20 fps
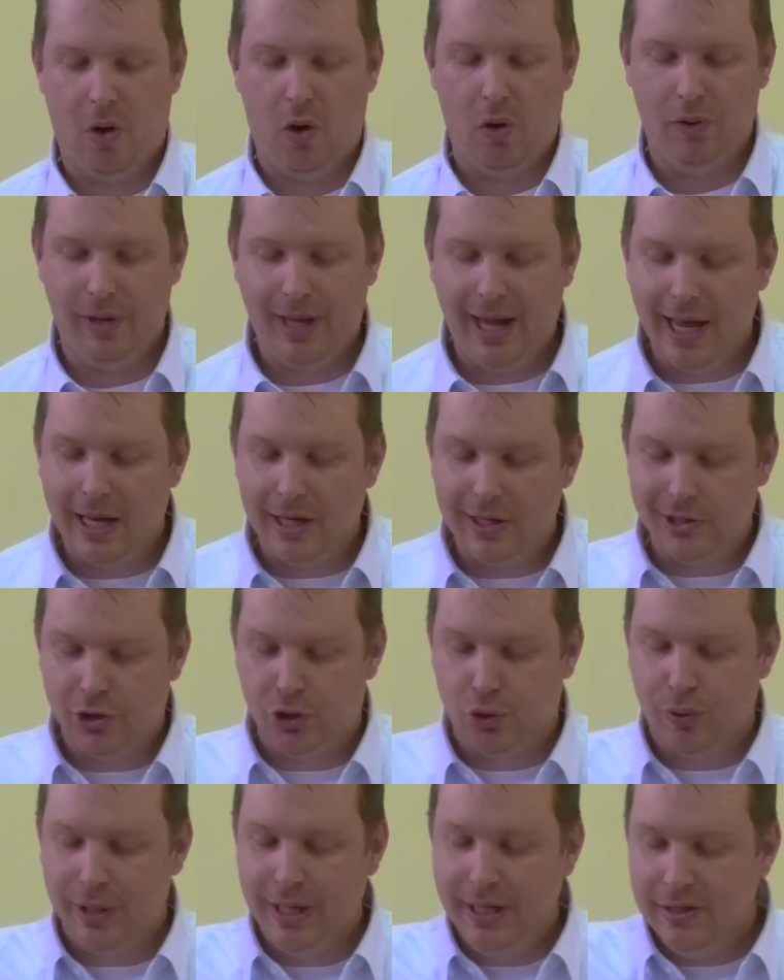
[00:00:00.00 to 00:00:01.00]
holding out
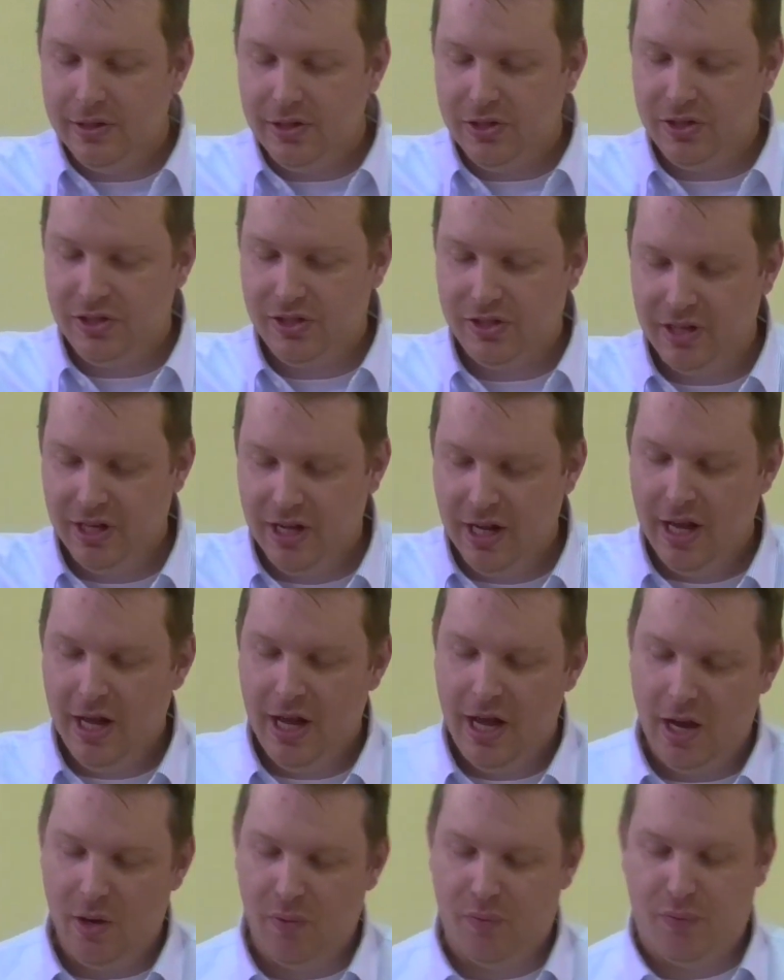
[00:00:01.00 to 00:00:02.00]
drinks
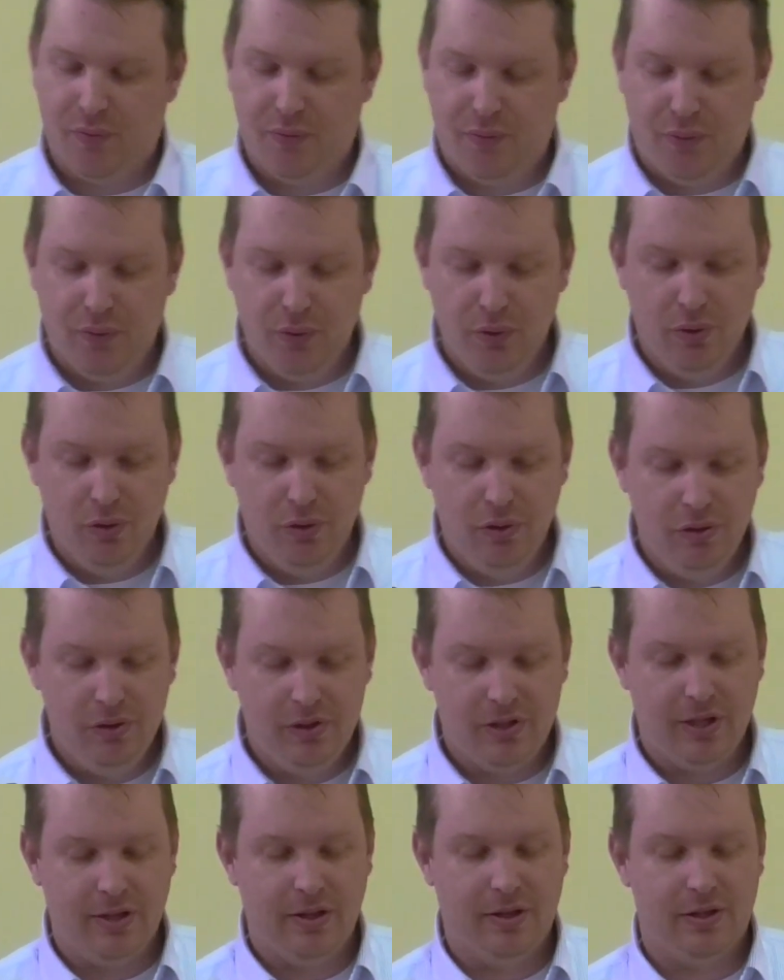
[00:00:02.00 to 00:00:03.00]
and food
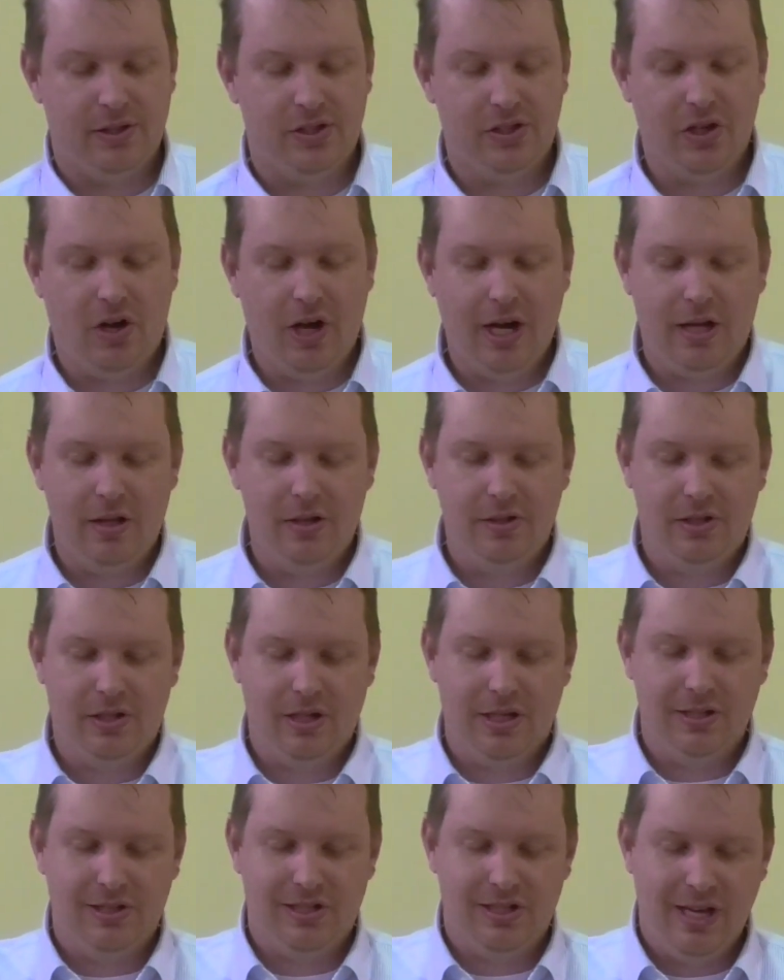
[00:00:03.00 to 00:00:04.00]
so that the cyclist
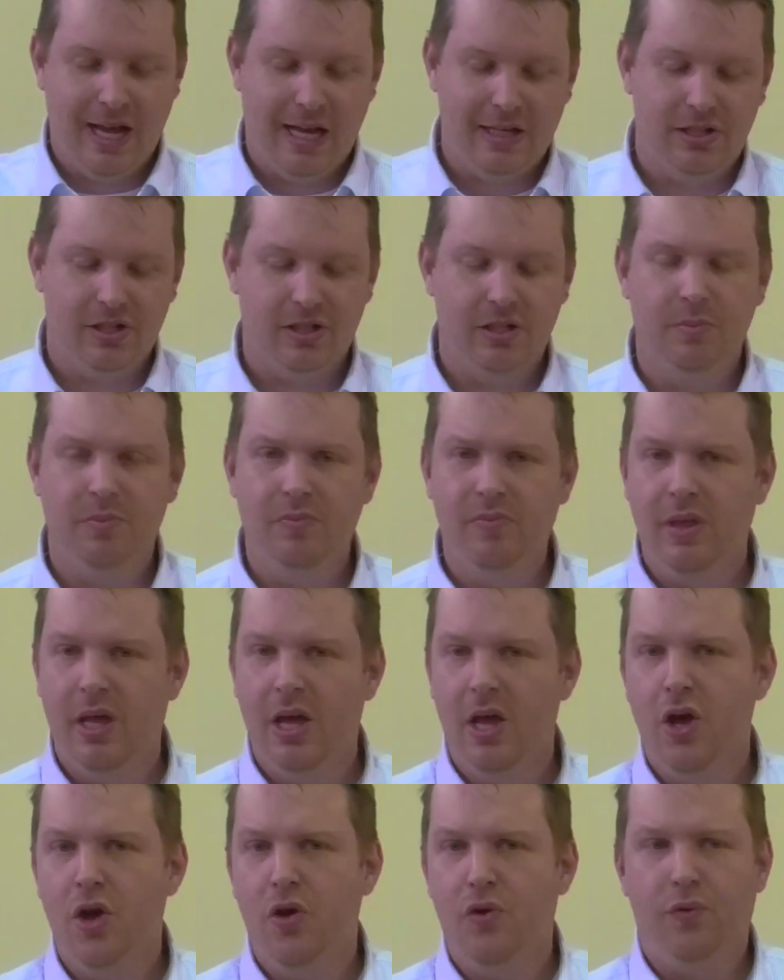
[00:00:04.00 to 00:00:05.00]
can snatch them,
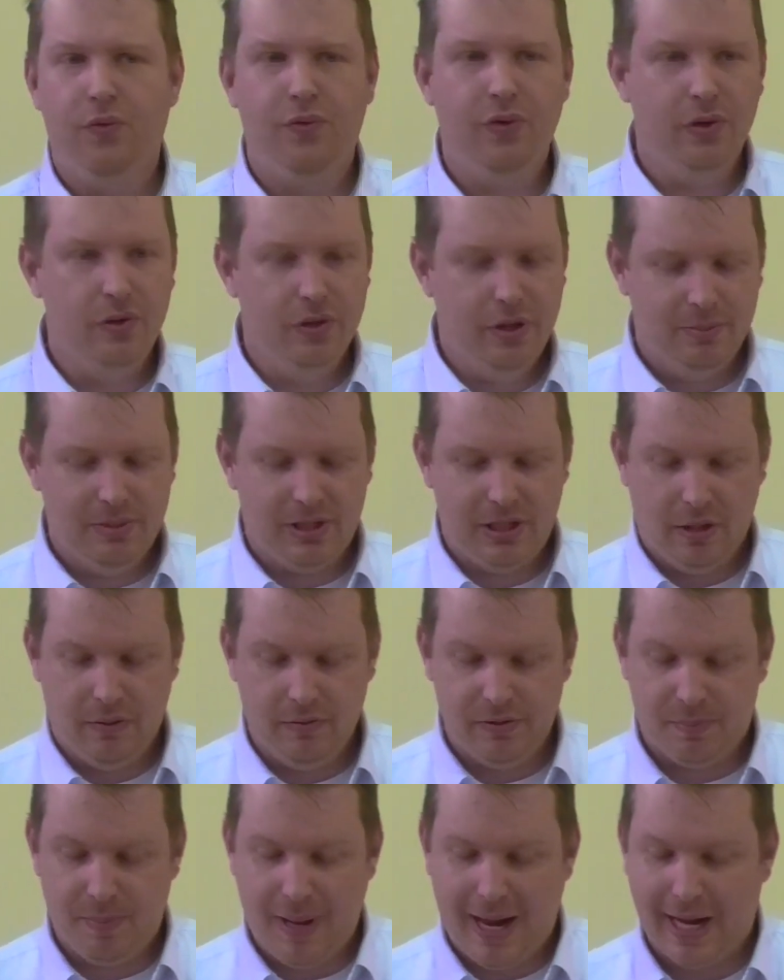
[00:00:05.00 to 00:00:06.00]
fill
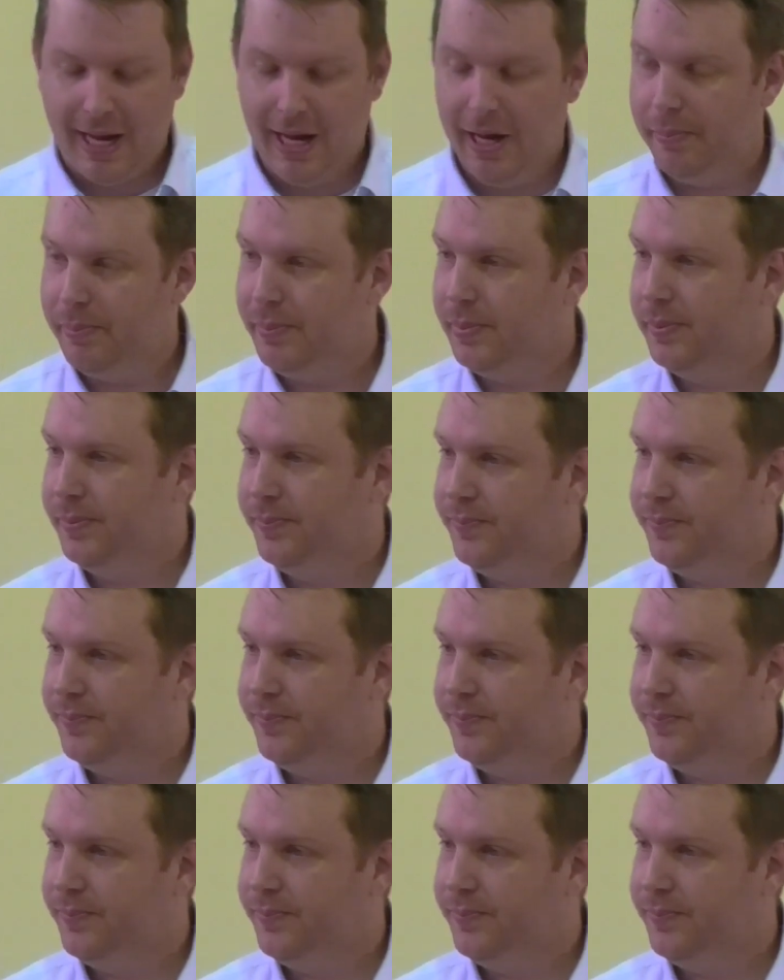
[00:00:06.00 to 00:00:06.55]
themselves back up.